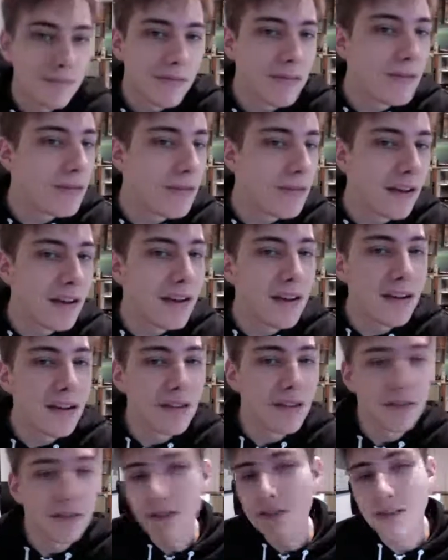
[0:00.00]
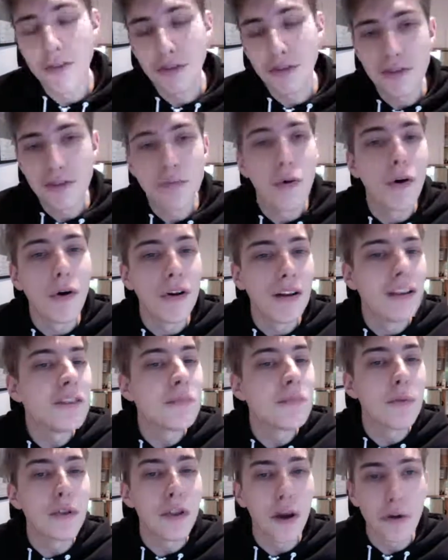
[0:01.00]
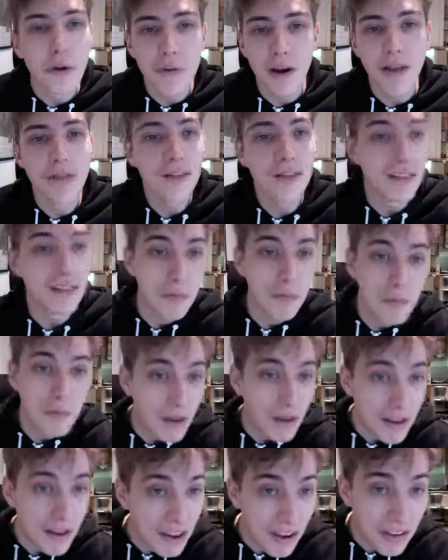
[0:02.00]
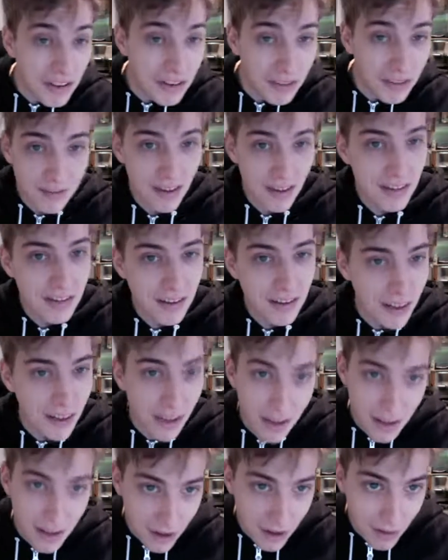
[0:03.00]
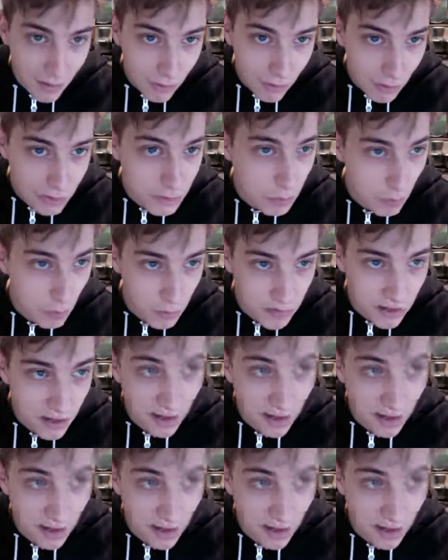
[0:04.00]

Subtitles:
think just on the Sporting Lisbon note, I think that'd be really good. I think he looked promising.